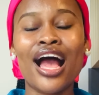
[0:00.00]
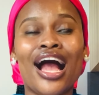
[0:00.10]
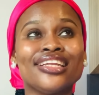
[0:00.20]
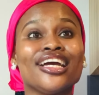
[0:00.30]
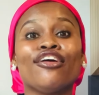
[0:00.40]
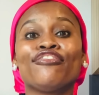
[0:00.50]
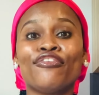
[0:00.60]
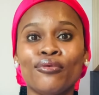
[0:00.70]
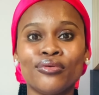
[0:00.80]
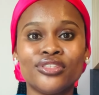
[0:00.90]
And their
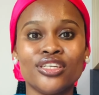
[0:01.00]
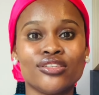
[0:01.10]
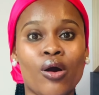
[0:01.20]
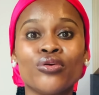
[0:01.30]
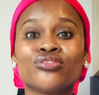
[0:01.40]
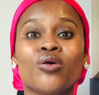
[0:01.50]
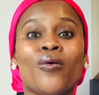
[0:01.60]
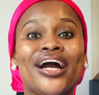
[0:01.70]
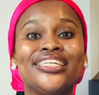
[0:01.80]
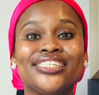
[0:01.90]
food is also
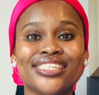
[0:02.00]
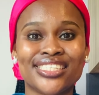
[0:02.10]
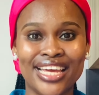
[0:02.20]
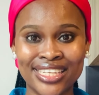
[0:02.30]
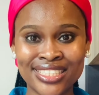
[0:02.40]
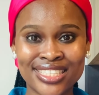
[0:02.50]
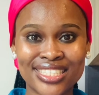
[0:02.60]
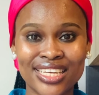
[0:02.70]
quite decent.